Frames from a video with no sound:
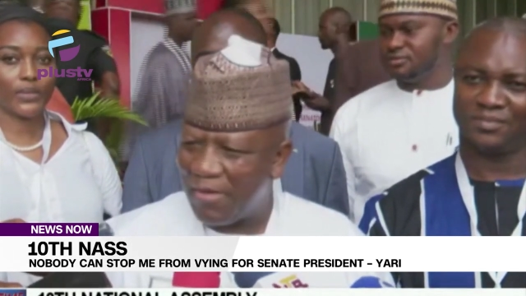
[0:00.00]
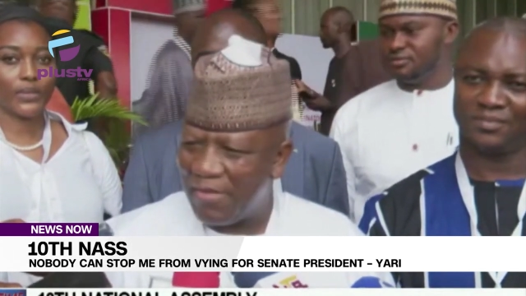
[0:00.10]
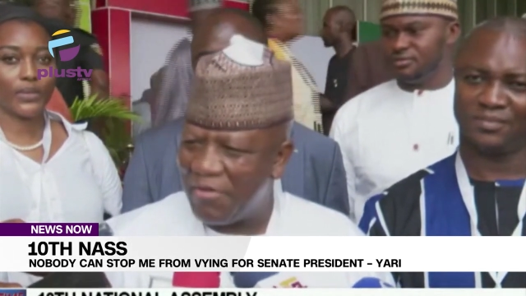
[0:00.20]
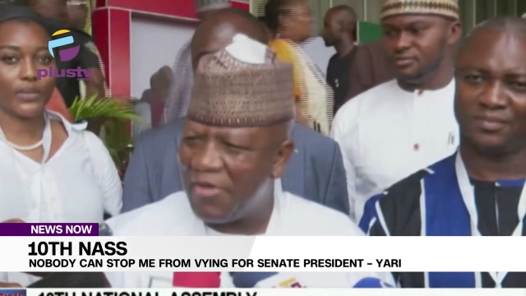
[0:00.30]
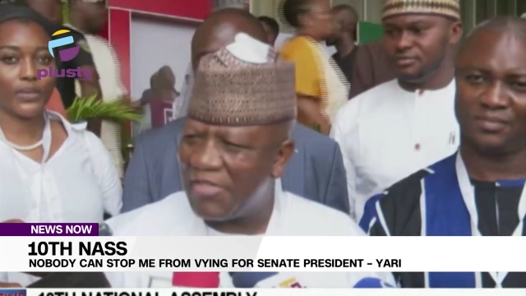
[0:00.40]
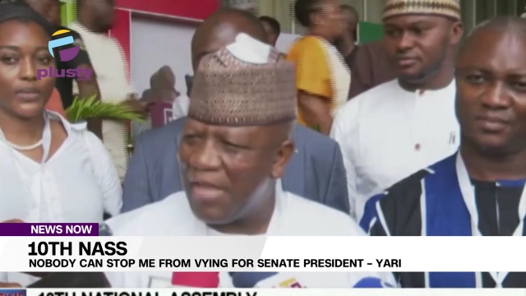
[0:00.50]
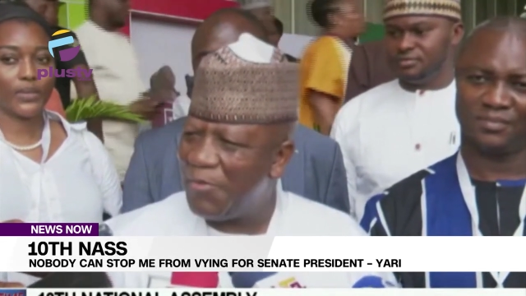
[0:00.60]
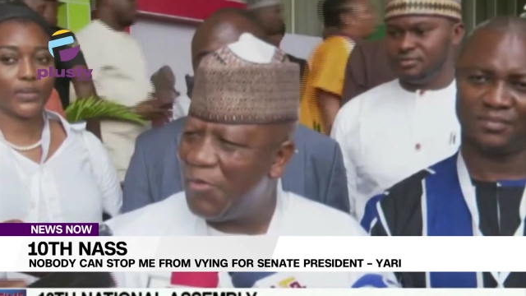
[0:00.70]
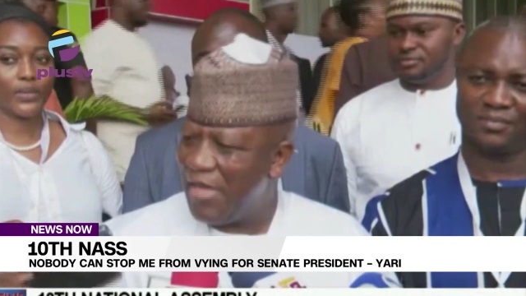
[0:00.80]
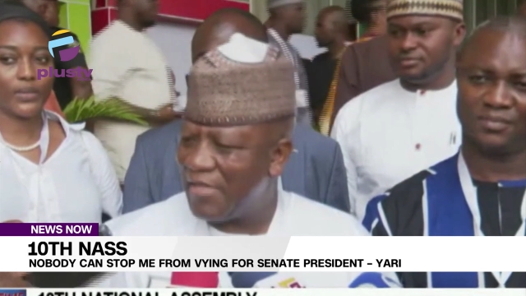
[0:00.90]
Speaker 1: it wrong,
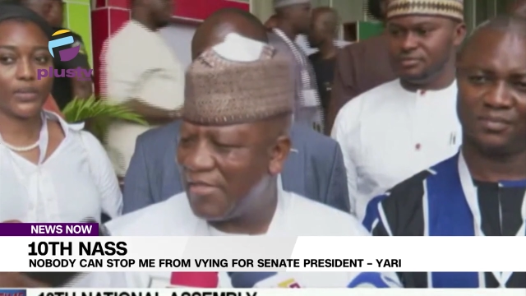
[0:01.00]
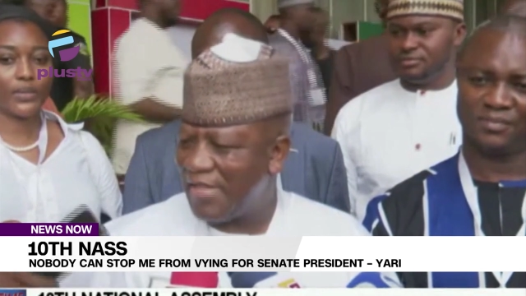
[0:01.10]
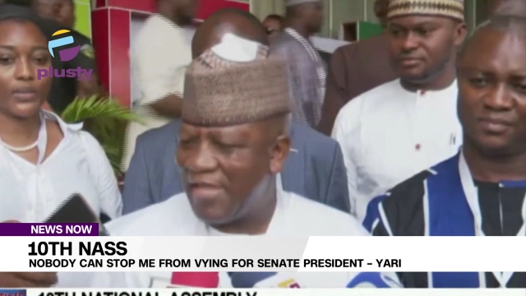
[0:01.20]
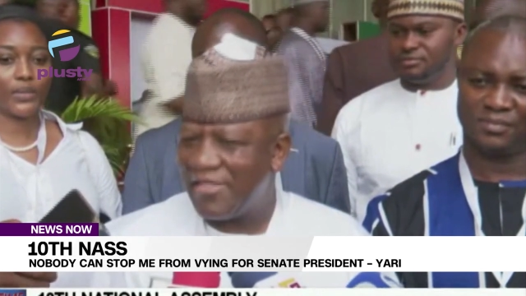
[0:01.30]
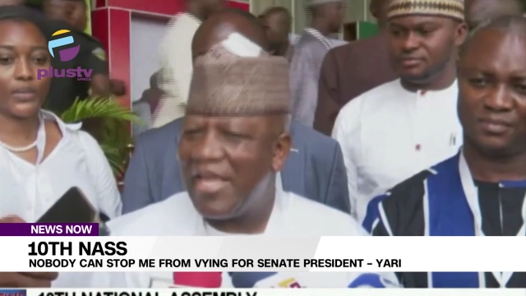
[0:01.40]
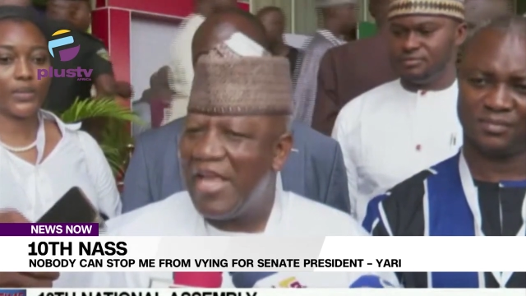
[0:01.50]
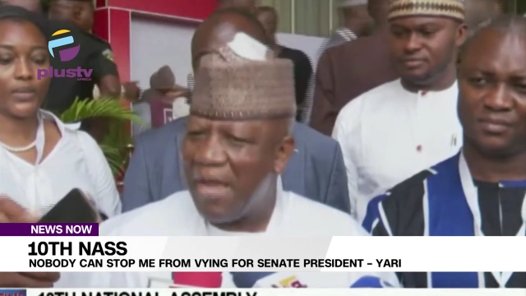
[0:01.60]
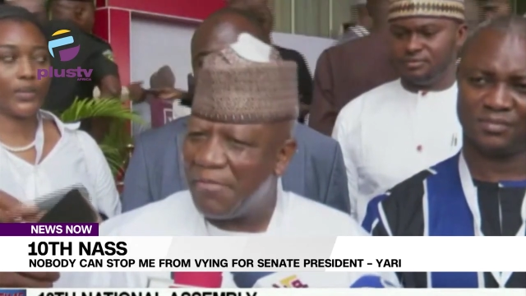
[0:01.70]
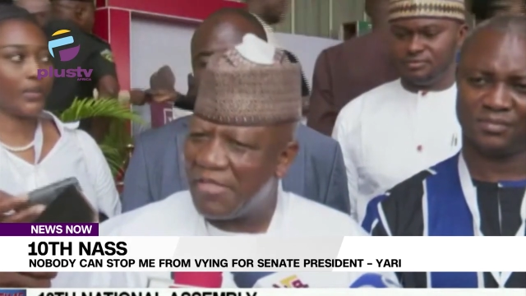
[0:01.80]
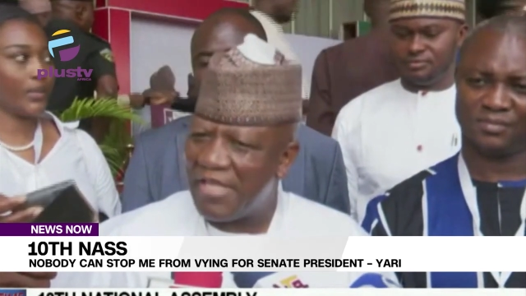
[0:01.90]
because I'm doing the
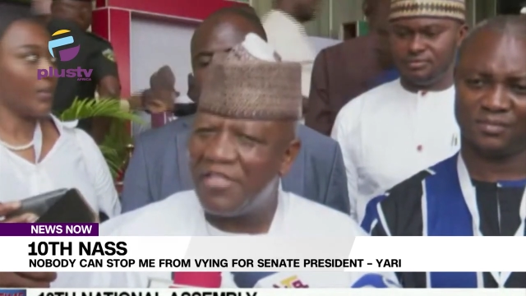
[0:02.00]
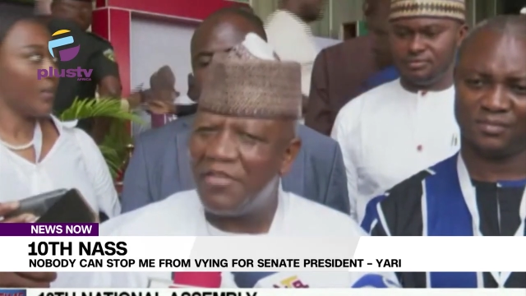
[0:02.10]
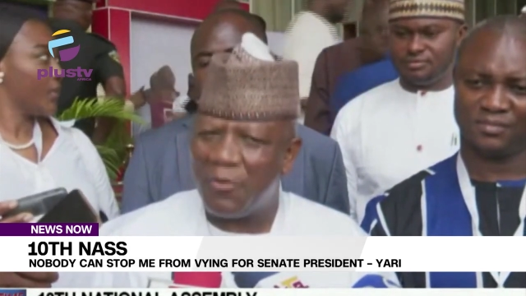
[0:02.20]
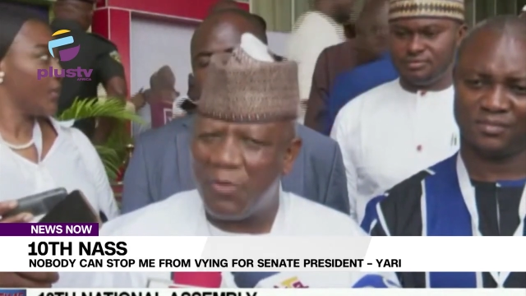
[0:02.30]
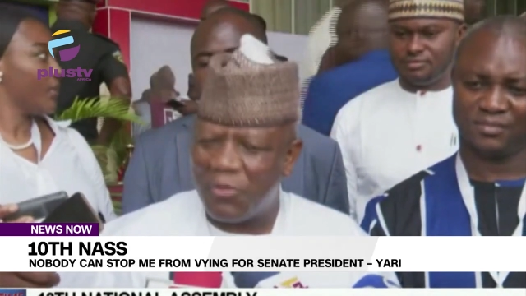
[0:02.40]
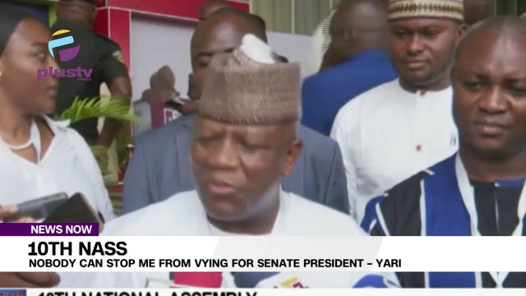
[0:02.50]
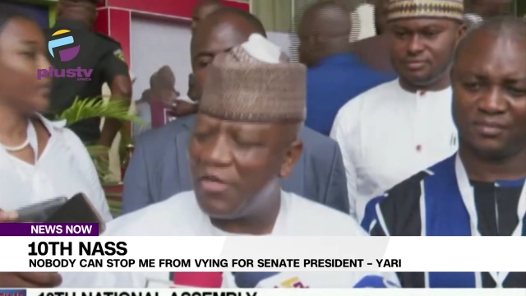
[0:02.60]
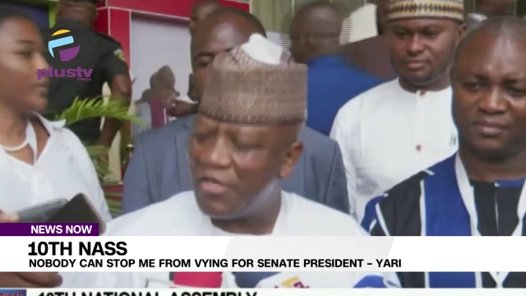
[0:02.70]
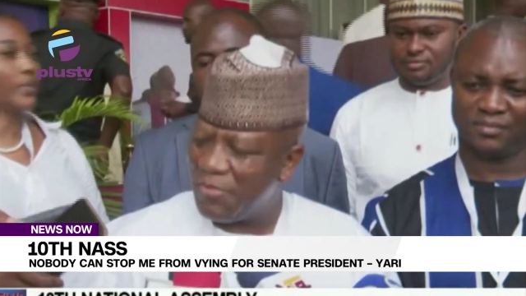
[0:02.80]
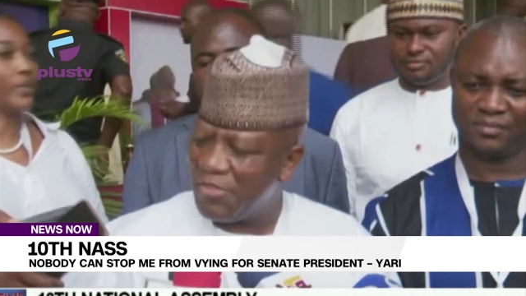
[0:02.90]
exercise, I'm exercising
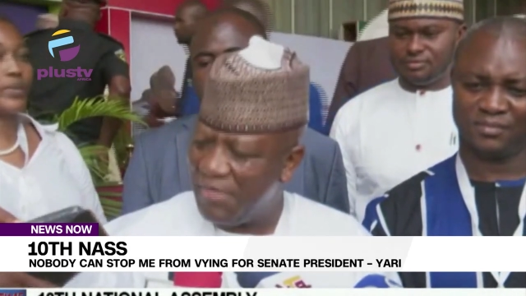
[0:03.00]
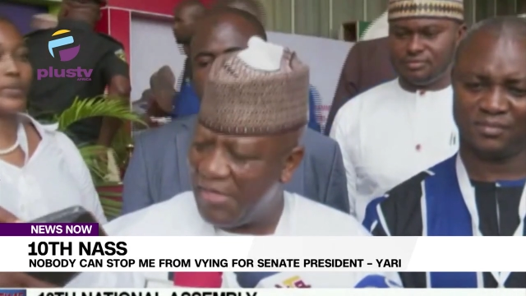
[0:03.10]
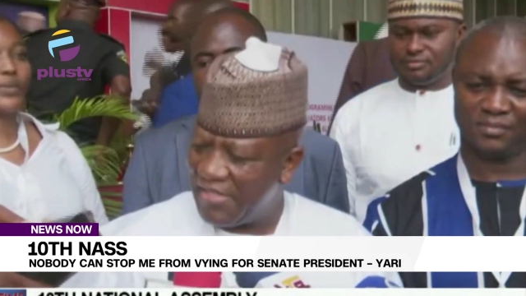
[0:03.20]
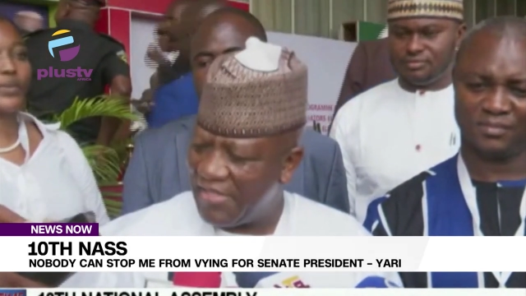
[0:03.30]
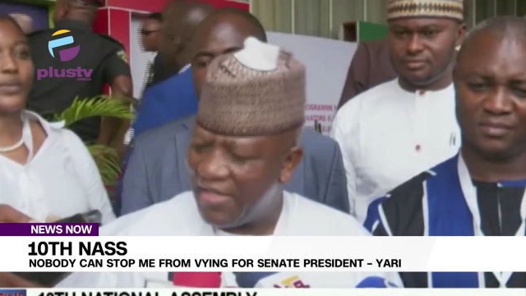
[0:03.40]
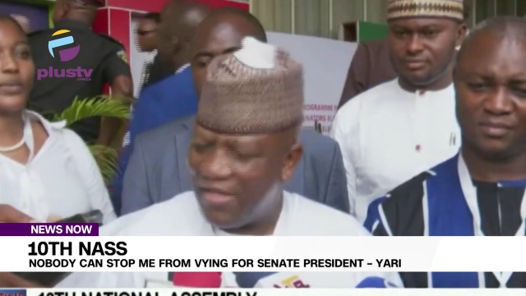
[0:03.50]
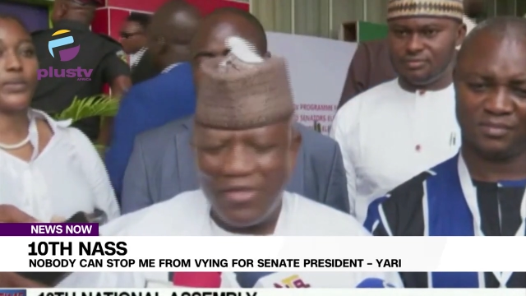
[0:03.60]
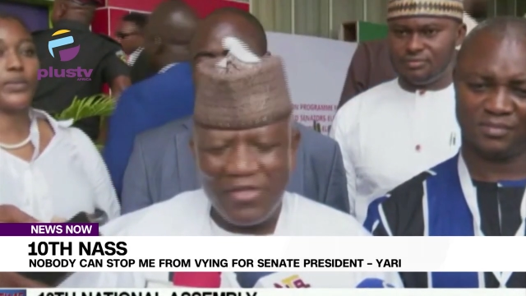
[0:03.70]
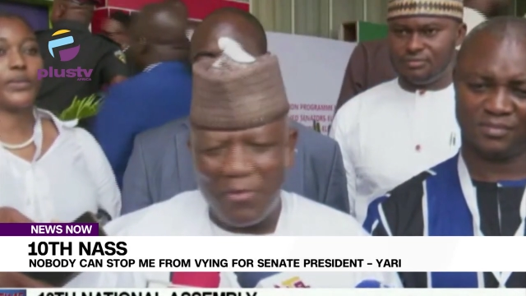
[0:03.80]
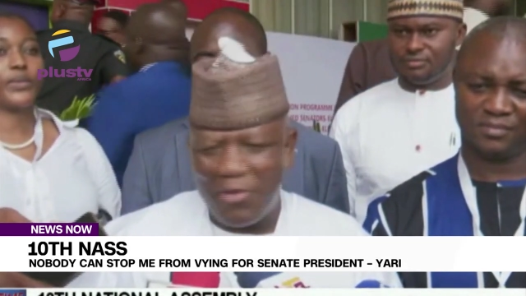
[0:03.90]
the constitutional
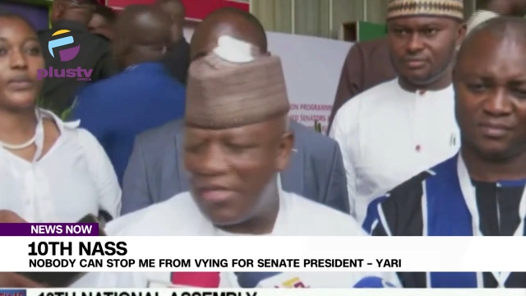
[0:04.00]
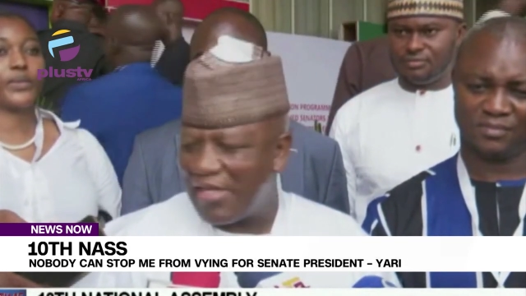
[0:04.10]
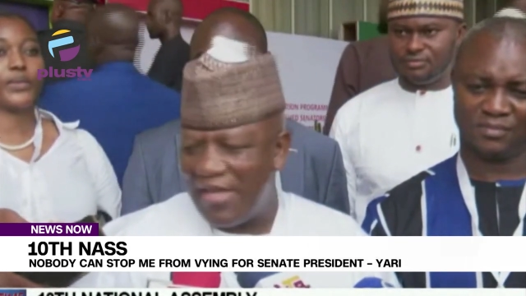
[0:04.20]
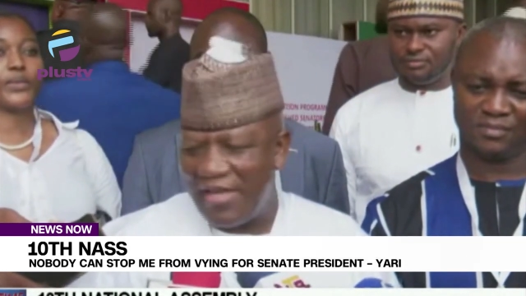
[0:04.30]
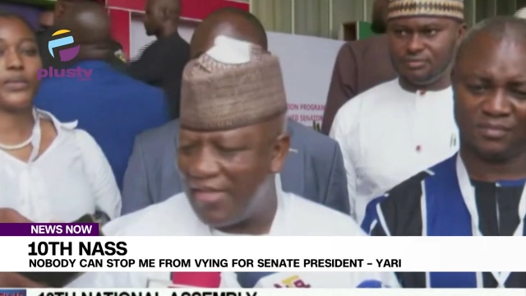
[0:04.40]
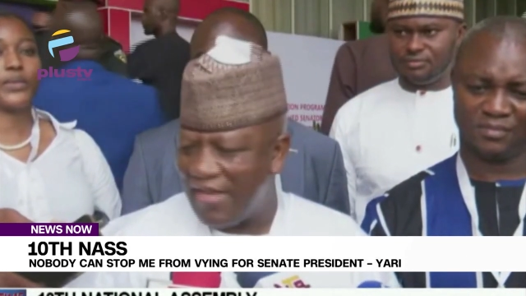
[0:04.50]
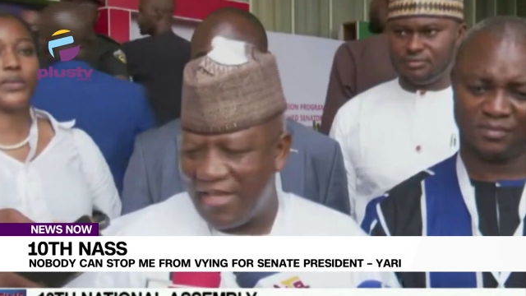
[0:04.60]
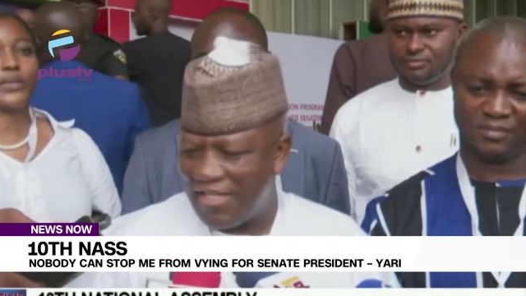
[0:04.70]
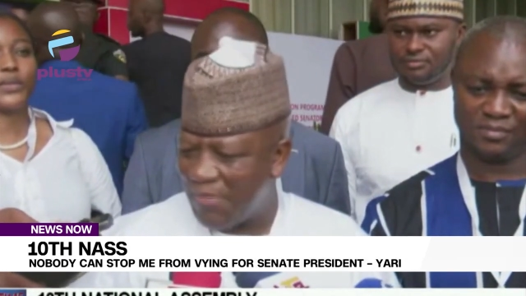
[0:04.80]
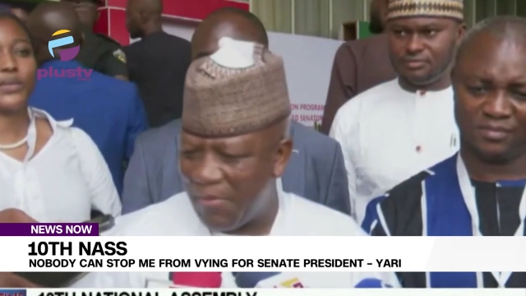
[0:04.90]
responsibility. So I'm not kicking anything